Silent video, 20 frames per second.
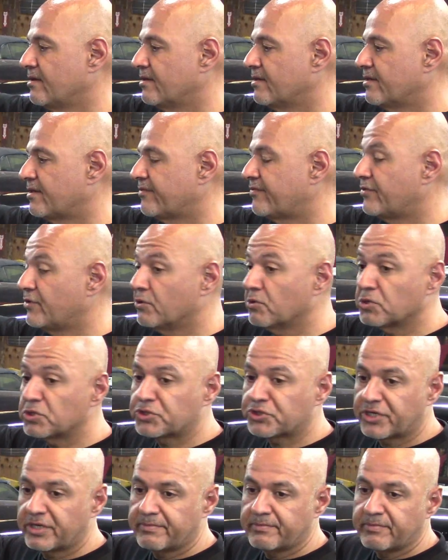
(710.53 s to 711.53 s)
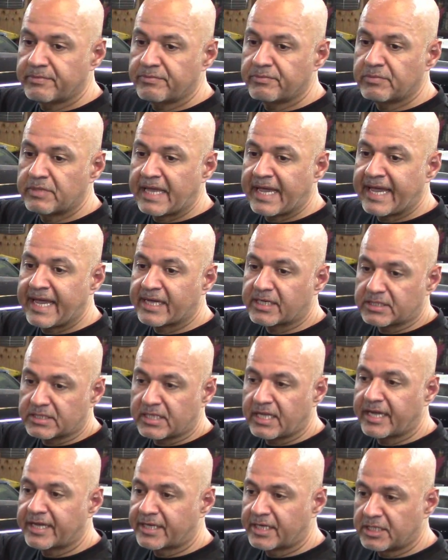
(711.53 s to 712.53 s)
The fuel trim acts
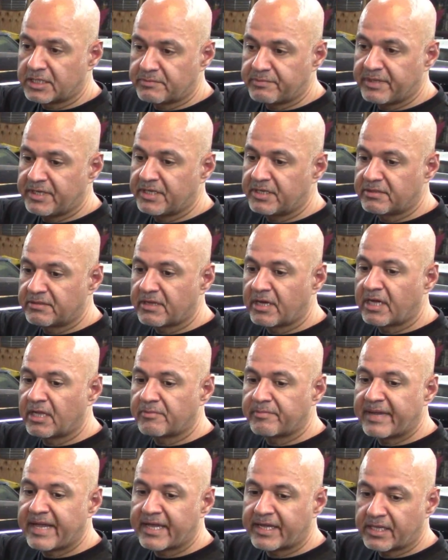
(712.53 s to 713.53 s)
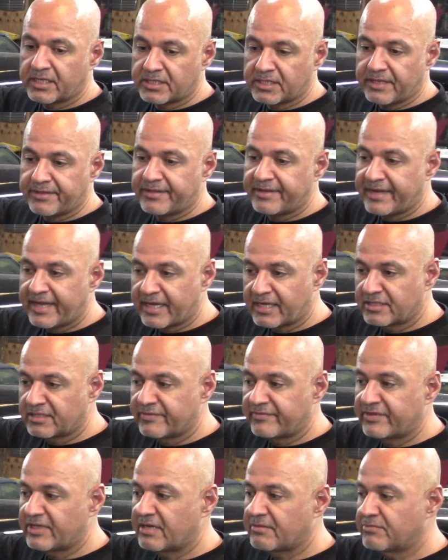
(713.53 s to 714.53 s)
like it's being dialed back. It's in the
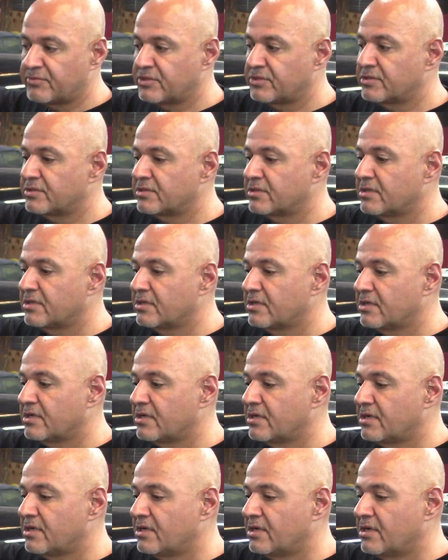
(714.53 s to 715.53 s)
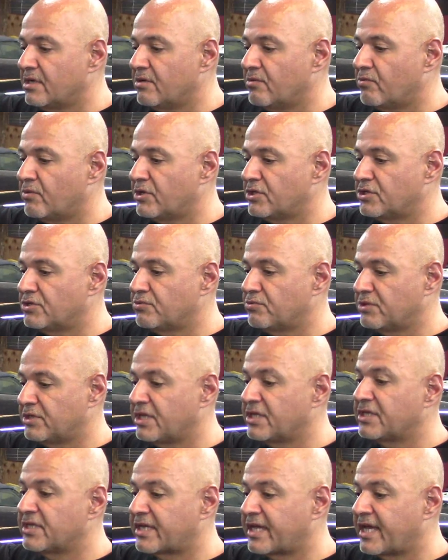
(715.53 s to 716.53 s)
negative numbers, which would
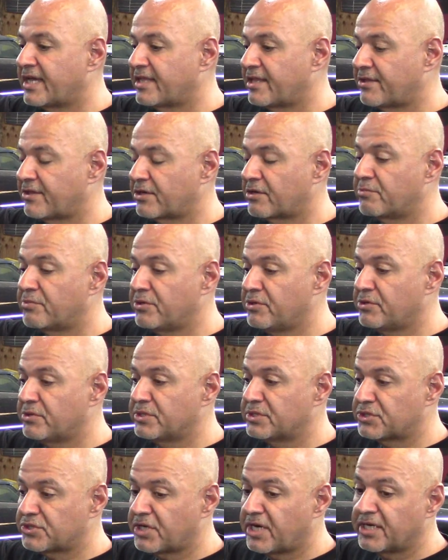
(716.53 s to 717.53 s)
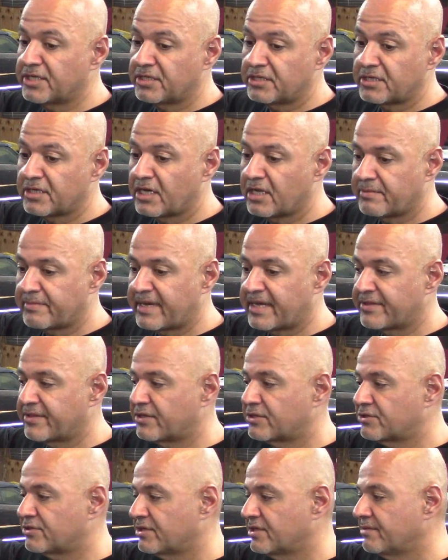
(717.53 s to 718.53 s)
indicate that the computer is trying to dial back the
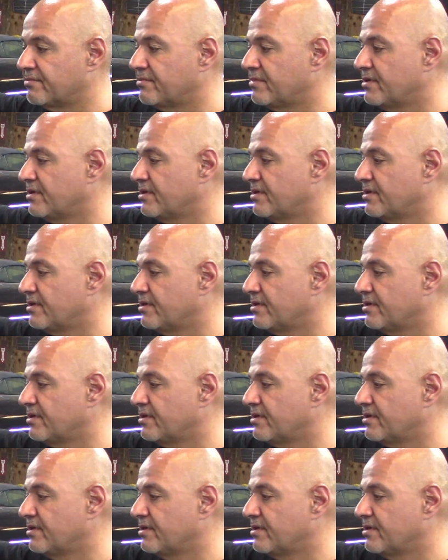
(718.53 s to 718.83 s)
trim.